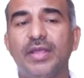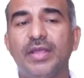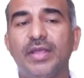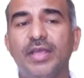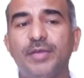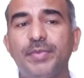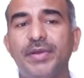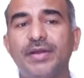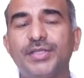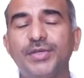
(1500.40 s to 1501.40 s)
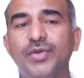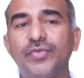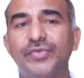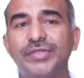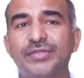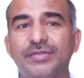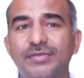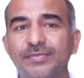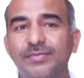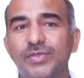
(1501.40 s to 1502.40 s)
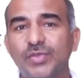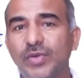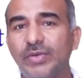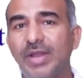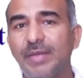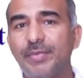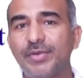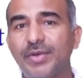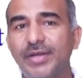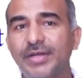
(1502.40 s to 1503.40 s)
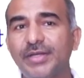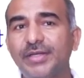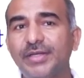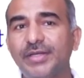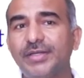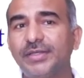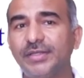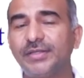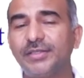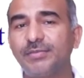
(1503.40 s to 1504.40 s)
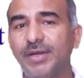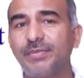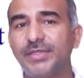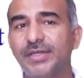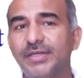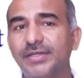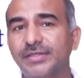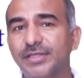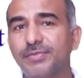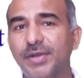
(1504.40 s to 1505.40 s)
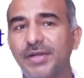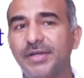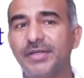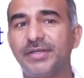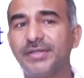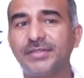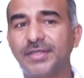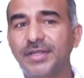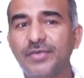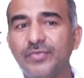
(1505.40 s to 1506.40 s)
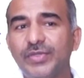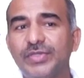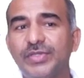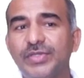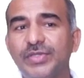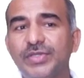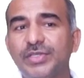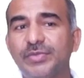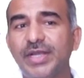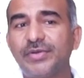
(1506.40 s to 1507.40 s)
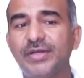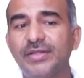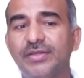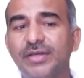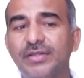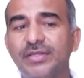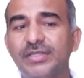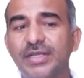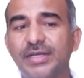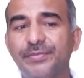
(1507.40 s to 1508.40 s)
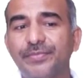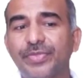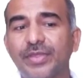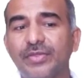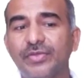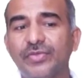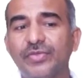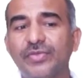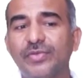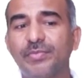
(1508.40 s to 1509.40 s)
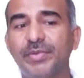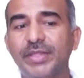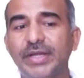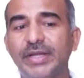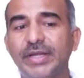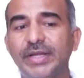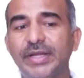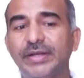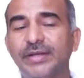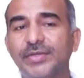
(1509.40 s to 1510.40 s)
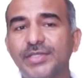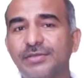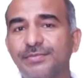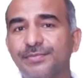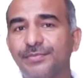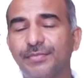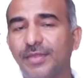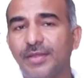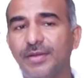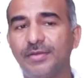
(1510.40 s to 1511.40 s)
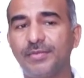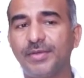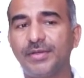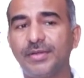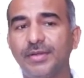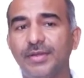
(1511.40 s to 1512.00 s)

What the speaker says: Here people are rushing to office. So what will happen to heart rate? Increase, blood pressure increase, respiratory rate increase. Which system is activated in the on this side? This is the sympathetic nervous system. At the point.